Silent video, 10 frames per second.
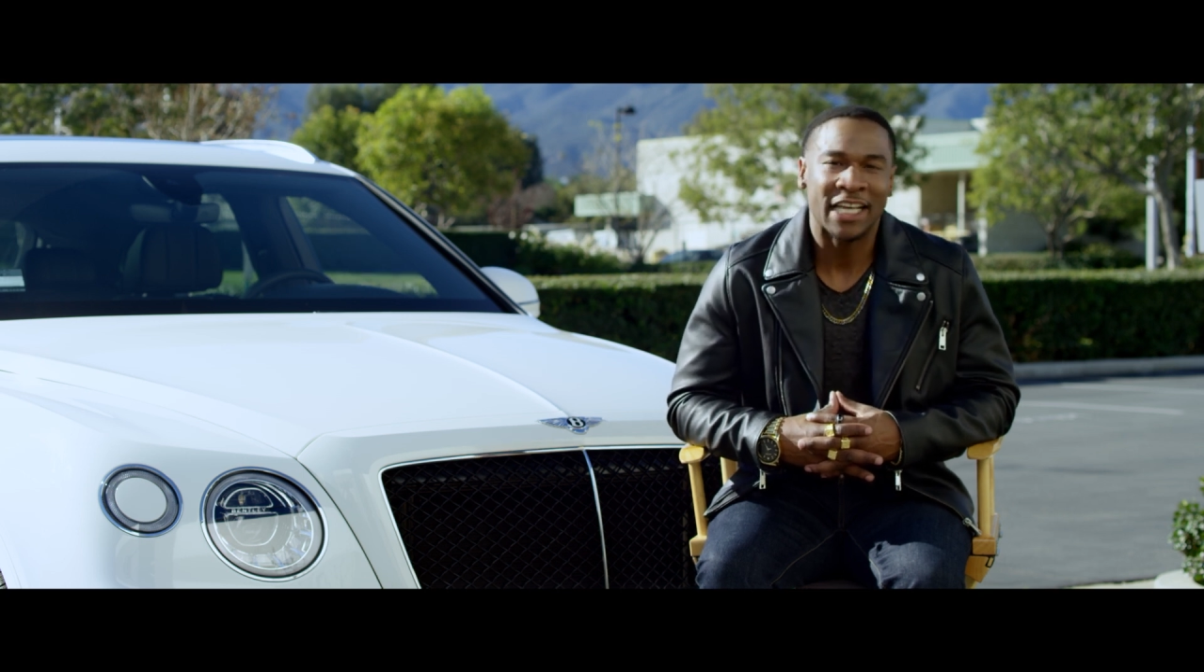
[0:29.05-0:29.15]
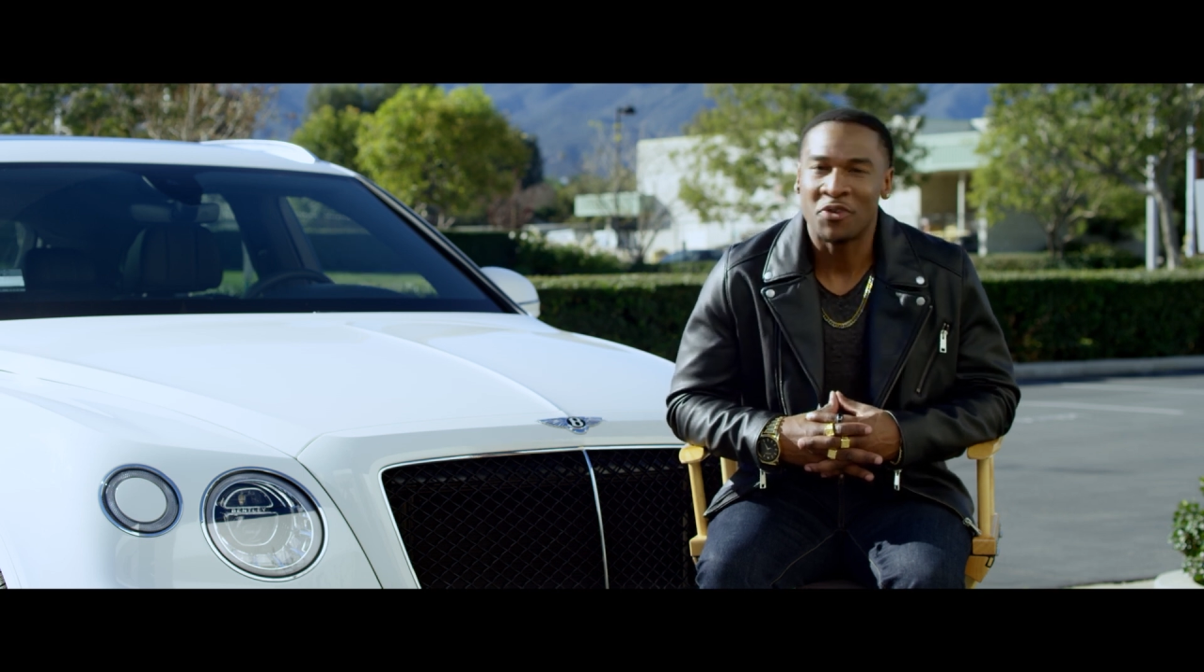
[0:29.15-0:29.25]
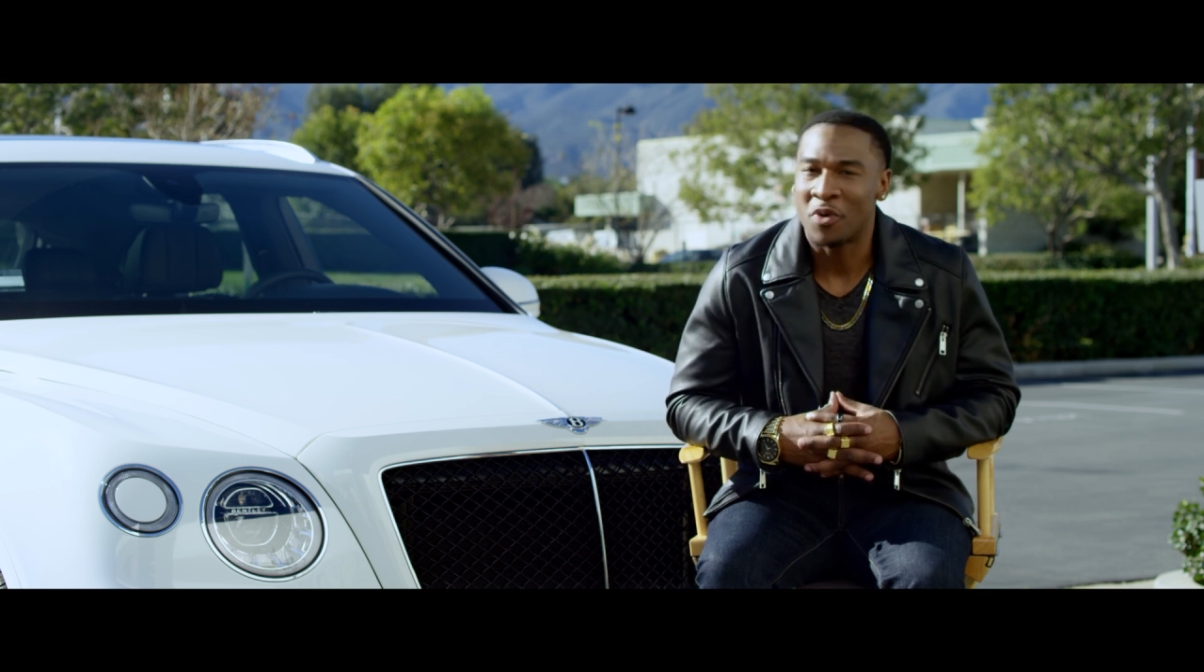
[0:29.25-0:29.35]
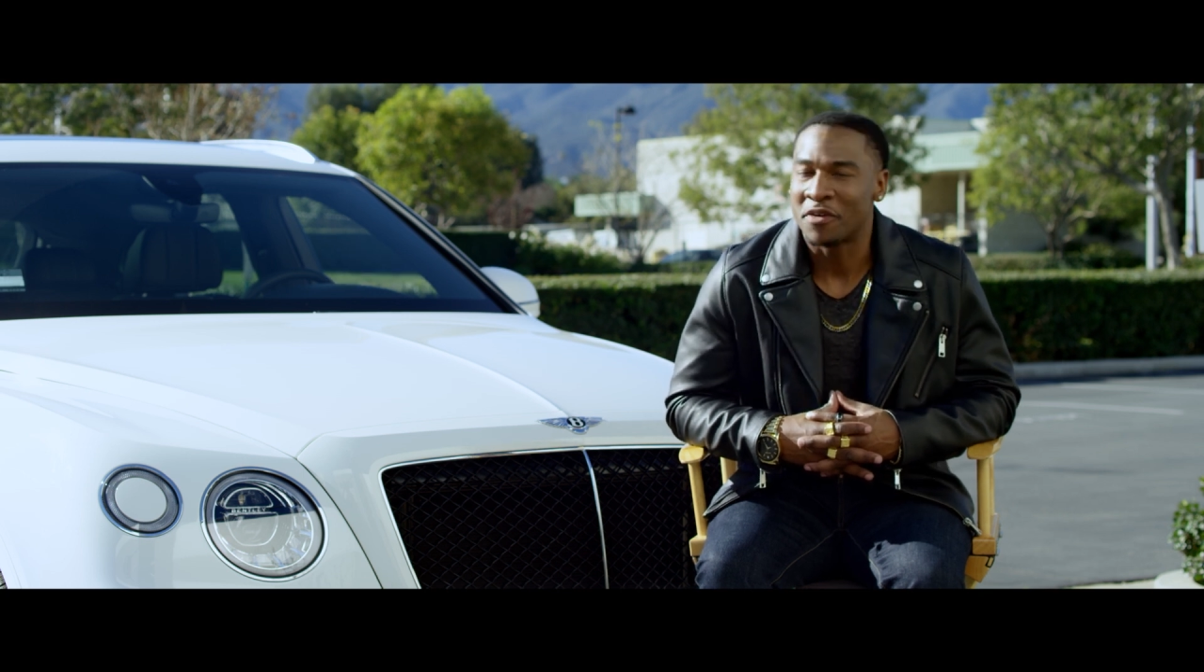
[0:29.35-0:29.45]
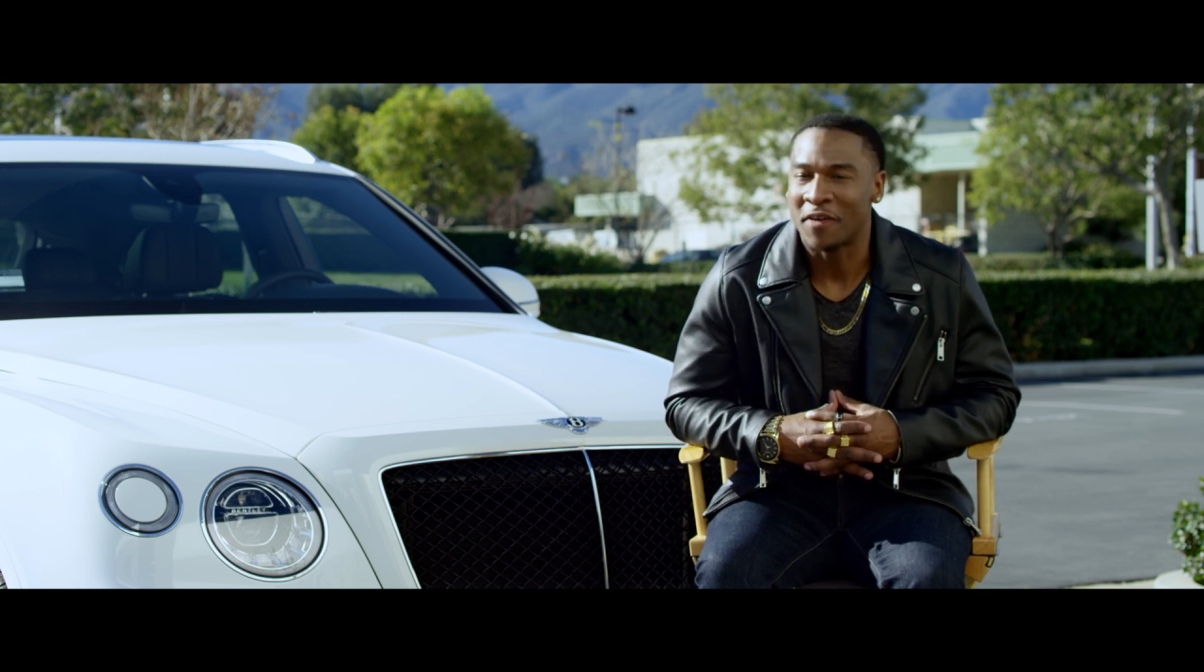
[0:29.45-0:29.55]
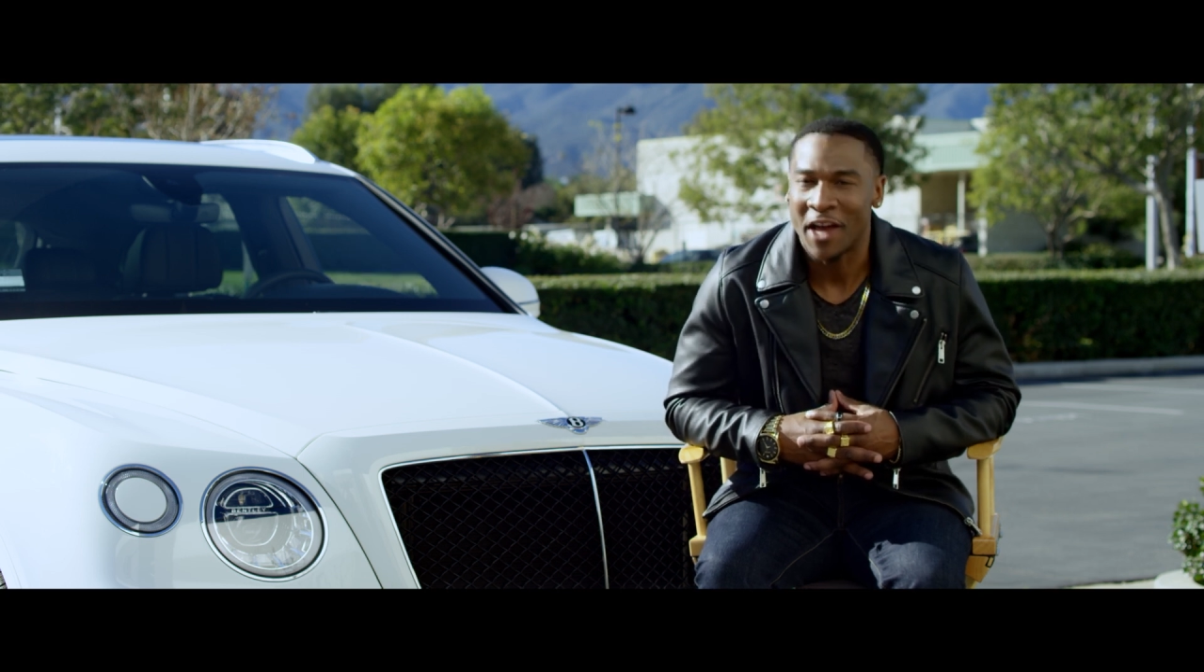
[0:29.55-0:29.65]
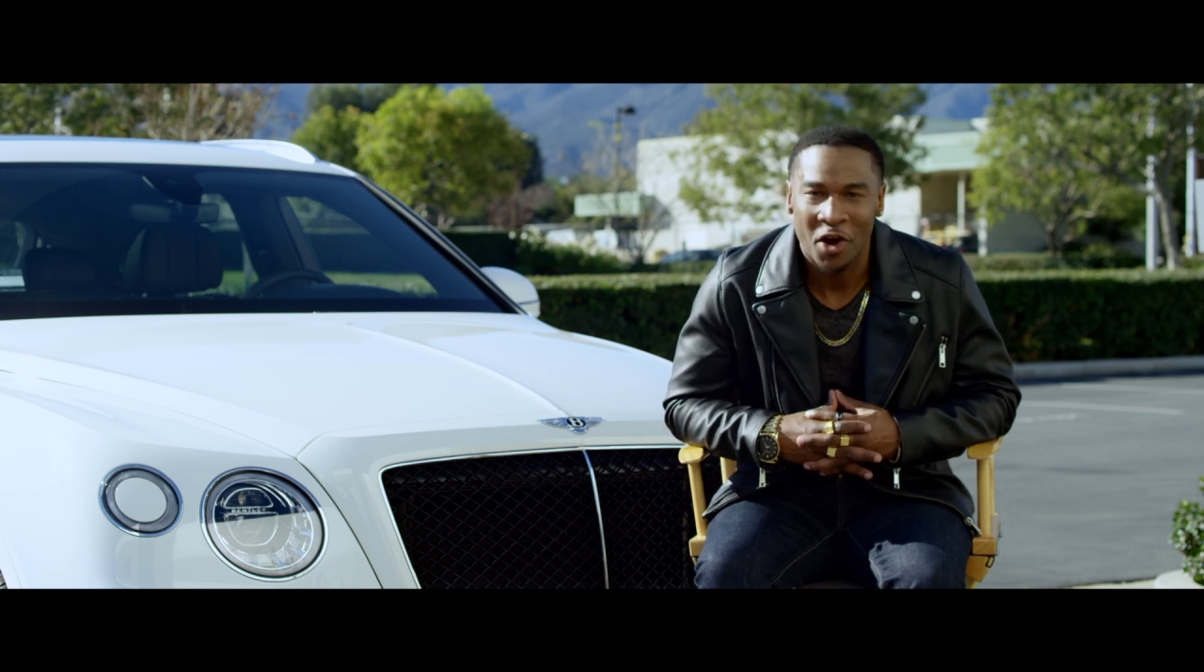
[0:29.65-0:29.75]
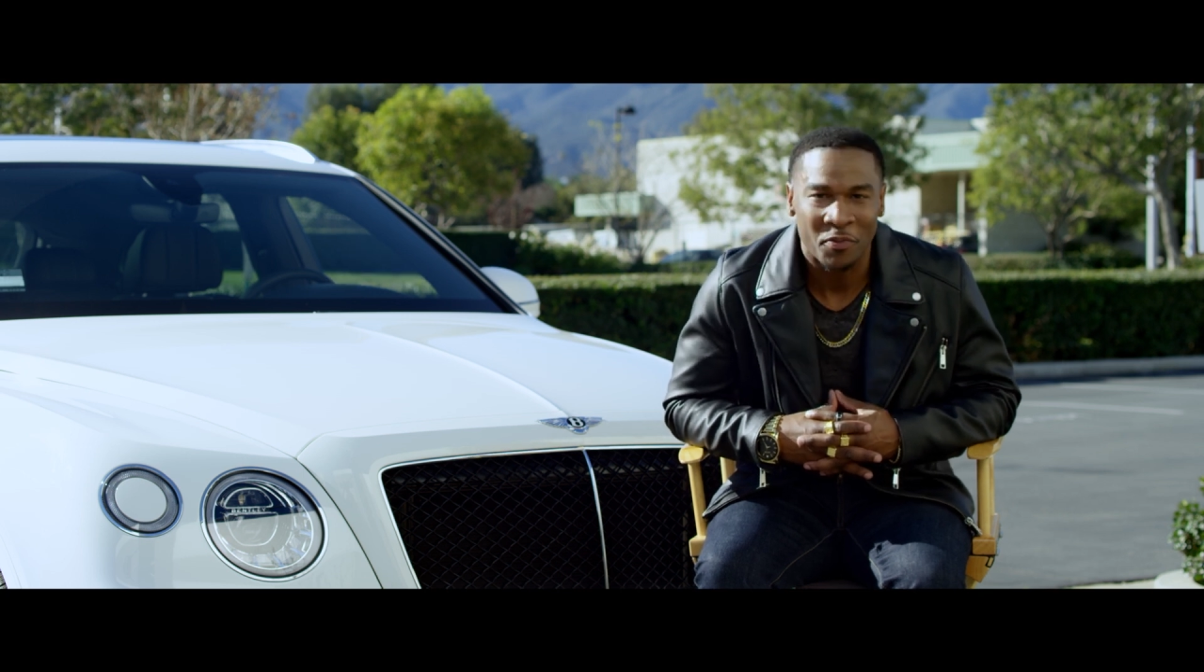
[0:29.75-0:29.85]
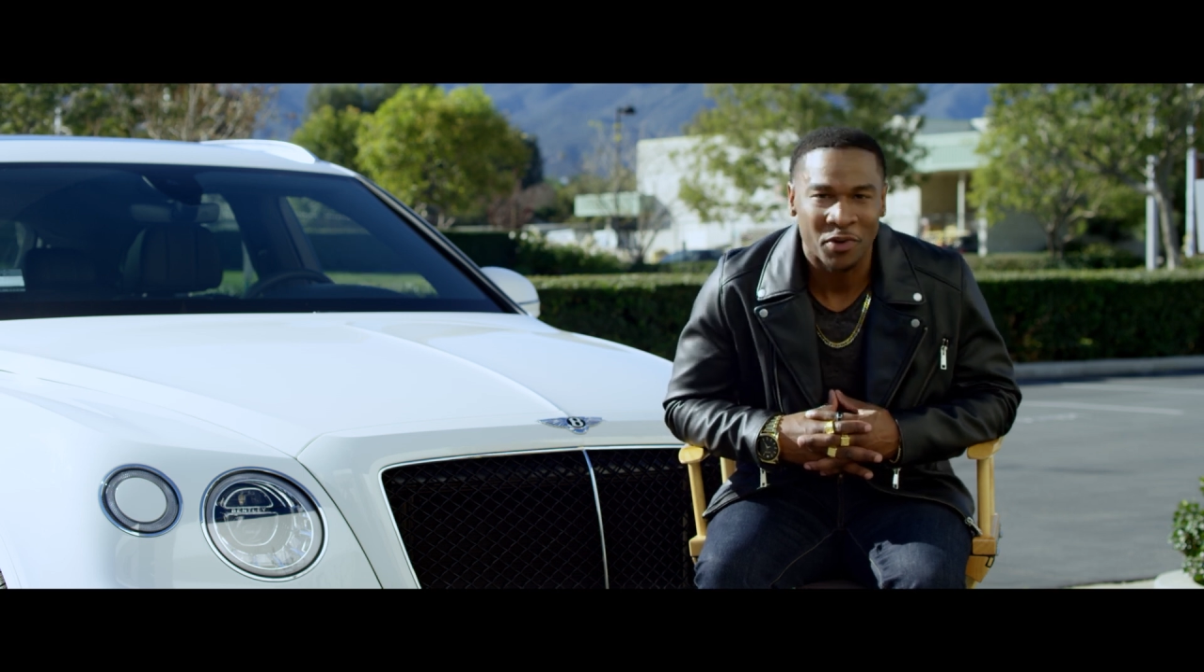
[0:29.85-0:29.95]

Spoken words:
anyone for help.